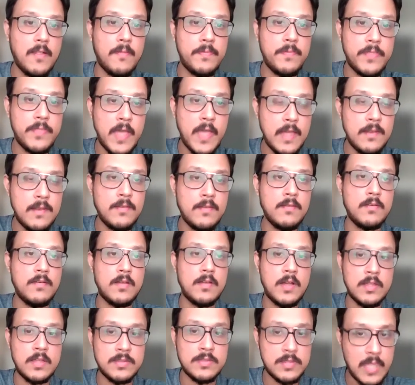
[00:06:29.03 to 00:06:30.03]
Then
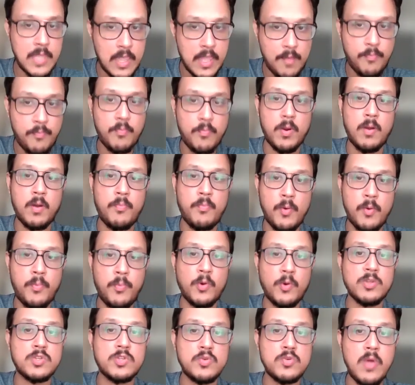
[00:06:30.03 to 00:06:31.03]
they
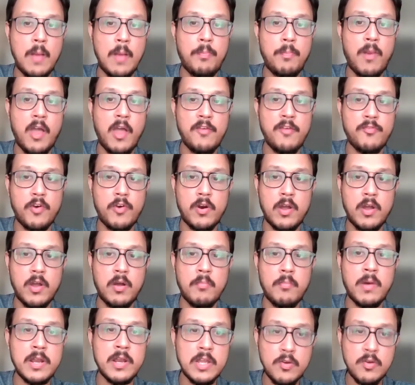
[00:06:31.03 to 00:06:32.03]
proposed to apply for a
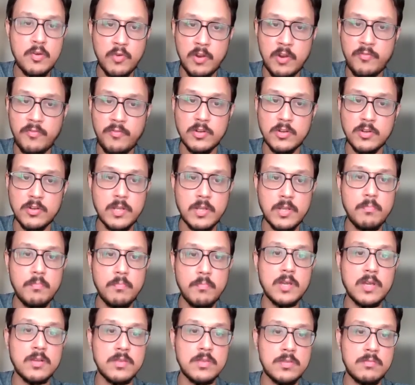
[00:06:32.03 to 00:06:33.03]
Marie Curie fellowship
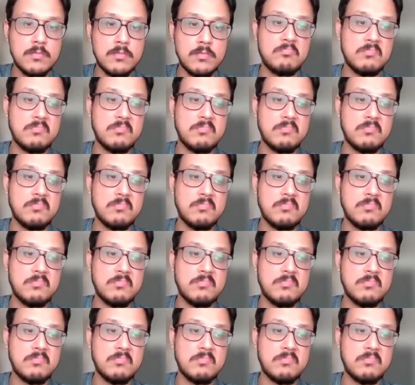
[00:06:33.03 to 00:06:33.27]
because,